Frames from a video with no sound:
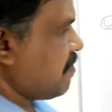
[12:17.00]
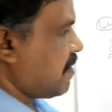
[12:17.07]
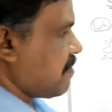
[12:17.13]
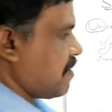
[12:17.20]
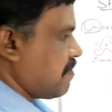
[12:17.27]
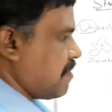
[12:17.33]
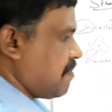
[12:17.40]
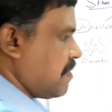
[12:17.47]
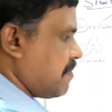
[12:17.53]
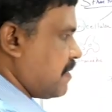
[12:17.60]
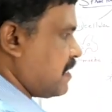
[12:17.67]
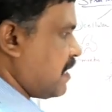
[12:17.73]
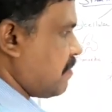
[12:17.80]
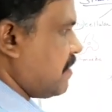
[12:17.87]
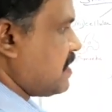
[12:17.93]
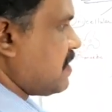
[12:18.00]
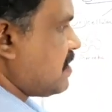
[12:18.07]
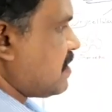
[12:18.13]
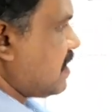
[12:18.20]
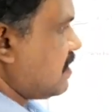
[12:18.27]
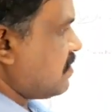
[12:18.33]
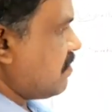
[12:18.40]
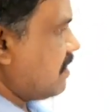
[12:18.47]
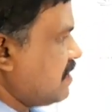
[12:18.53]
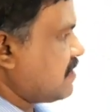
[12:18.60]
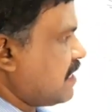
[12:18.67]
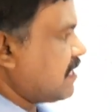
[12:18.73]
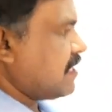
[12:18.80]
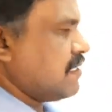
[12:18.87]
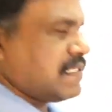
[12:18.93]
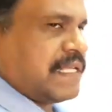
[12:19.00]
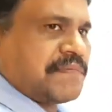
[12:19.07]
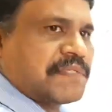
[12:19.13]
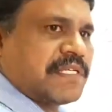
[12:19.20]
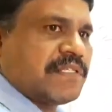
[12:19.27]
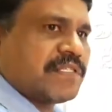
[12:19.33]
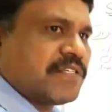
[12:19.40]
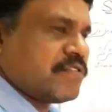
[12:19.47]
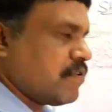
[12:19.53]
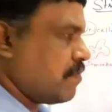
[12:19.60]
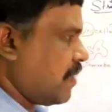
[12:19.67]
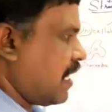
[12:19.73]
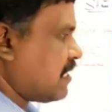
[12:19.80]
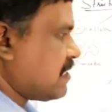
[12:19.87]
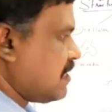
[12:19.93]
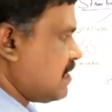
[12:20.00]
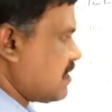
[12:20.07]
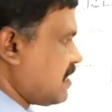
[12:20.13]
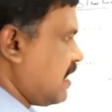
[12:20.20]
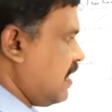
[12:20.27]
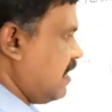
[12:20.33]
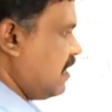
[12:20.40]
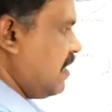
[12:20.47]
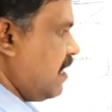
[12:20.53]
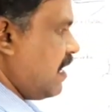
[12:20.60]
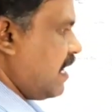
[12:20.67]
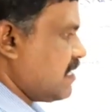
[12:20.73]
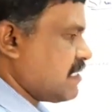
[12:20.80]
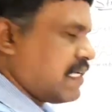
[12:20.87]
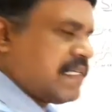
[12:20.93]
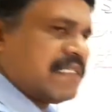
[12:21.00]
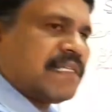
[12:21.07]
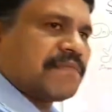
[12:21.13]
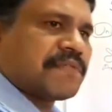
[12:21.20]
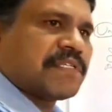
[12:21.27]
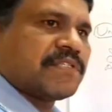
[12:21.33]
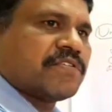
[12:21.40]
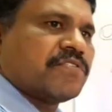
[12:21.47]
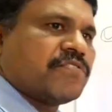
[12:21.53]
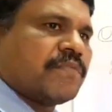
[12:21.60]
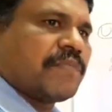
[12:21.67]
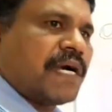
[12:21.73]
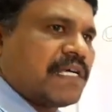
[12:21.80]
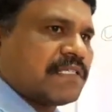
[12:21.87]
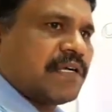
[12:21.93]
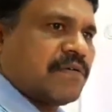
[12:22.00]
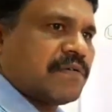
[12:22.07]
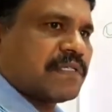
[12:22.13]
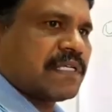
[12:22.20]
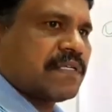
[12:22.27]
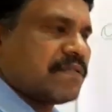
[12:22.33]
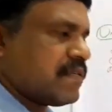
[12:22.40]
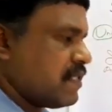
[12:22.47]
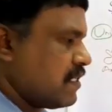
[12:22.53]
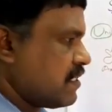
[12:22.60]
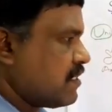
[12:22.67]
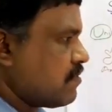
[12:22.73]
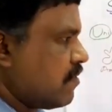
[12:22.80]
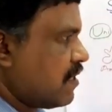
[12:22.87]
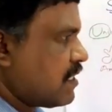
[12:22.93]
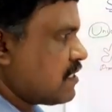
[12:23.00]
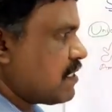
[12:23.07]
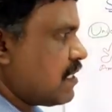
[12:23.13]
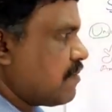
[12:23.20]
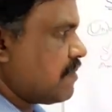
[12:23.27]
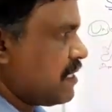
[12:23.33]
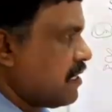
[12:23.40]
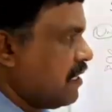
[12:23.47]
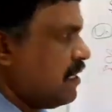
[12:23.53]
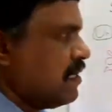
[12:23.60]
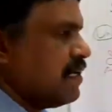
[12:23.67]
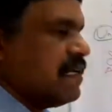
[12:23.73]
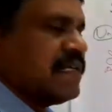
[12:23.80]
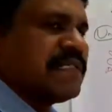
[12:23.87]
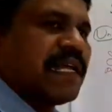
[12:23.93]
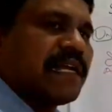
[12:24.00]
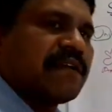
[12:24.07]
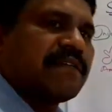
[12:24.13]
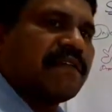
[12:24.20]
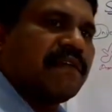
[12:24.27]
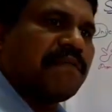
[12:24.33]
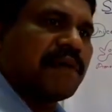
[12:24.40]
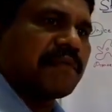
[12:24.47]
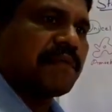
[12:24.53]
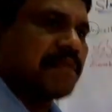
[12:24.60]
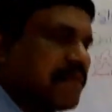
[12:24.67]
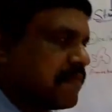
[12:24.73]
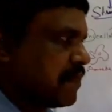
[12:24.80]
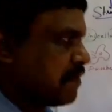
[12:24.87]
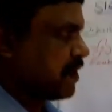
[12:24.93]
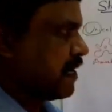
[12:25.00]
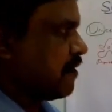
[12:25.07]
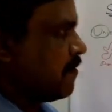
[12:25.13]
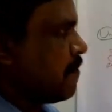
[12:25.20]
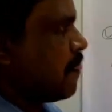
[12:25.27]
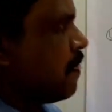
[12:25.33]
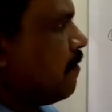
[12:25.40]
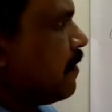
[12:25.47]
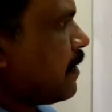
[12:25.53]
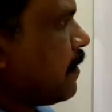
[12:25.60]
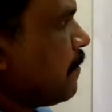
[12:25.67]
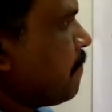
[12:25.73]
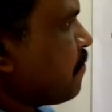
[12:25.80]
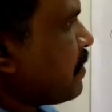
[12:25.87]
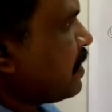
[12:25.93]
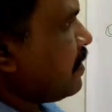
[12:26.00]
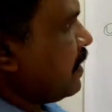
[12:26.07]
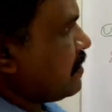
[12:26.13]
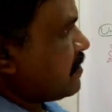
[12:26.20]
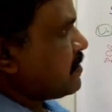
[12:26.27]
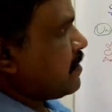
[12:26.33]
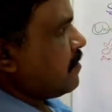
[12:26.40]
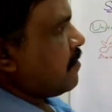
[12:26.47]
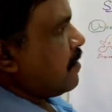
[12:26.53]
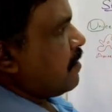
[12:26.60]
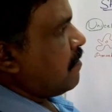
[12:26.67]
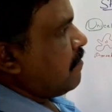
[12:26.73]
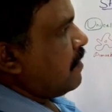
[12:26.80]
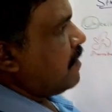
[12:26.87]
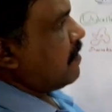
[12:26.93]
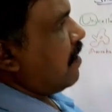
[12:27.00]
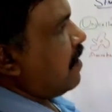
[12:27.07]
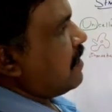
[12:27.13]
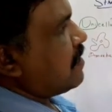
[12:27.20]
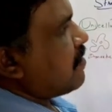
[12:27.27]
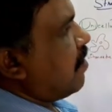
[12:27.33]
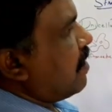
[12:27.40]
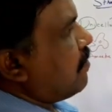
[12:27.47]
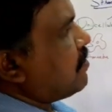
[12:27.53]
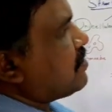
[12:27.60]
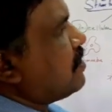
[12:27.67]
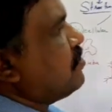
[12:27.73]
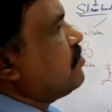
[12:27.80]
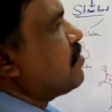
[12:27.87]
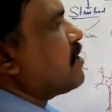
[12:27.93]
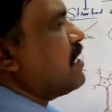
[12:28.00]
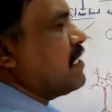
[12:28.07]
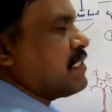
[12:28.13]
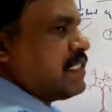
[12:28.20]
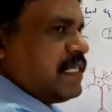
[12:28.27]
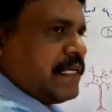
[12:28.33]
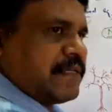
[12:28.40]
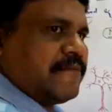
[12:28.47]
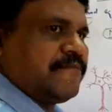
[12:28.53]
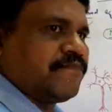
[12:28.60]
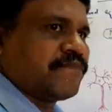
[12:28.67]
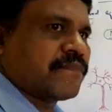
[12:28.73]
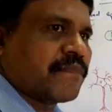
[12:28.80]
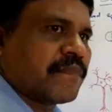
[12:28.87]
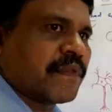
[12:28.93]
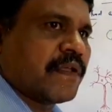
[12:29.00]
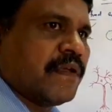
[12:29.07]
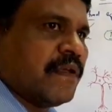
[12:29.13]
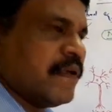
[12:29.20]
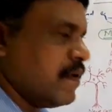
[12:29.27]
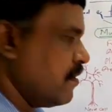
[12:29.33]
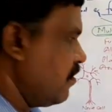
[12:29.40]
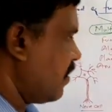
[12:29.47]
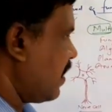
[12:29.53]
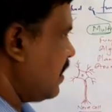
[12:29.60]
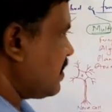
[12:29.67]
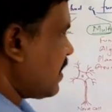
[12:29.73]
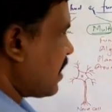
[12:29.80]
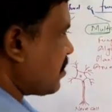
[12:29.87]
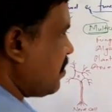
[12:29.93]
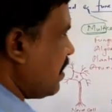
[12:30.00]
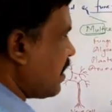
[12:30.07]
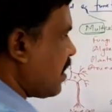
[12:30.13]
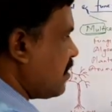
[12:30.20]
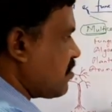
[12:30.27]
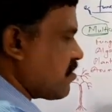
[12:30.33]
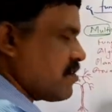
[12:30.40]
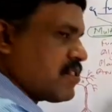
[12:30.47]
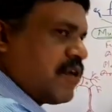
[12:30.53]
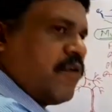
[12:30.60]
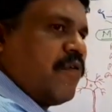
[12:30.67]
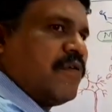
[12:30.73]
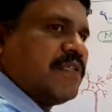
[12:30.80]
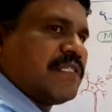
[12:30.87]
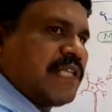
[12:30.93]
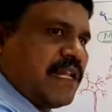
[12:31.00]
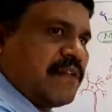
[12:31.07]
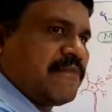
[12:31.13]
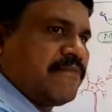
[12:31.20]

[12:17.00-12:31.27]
permeable membrane, that means it sends only certain substances to pass inside and certain substances to pass outside. So this is what is said to be the selectively permeable membrane. Okay, next, when I talk about the nucleus here, nucleus actually controls the whole cell.